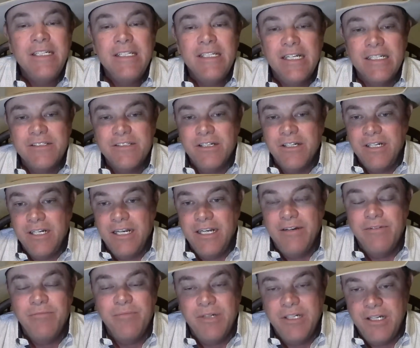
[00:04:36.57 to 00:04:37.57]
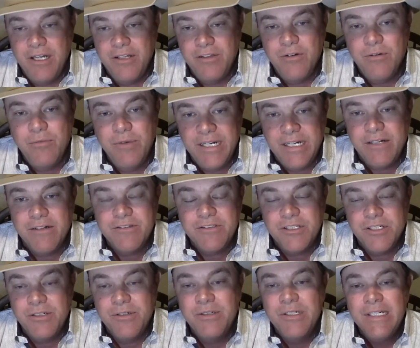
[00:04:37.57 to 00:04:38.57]
That's going to give them another week or
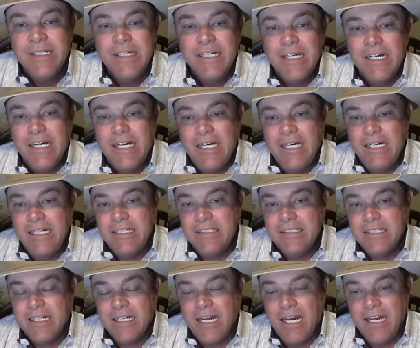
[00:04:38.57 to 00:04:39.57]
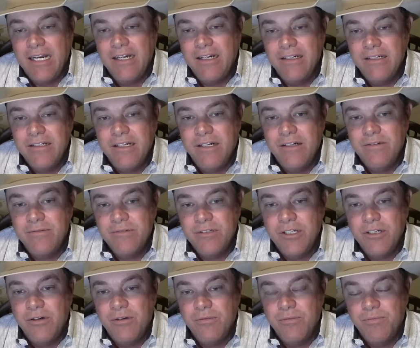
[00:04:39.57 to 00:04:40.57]
two
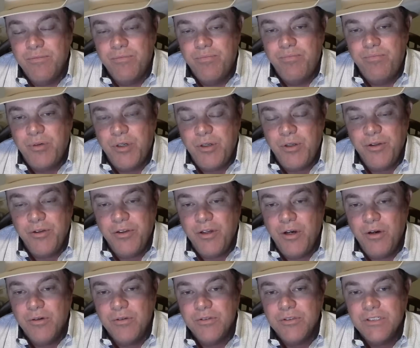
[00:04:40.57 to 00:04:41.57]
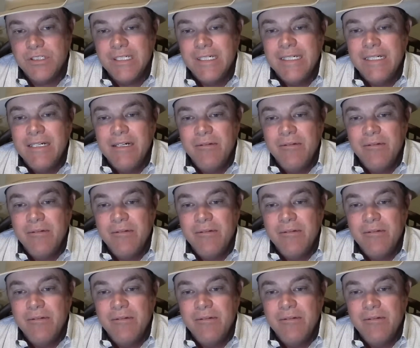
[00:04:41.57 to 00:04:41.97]
to pull those.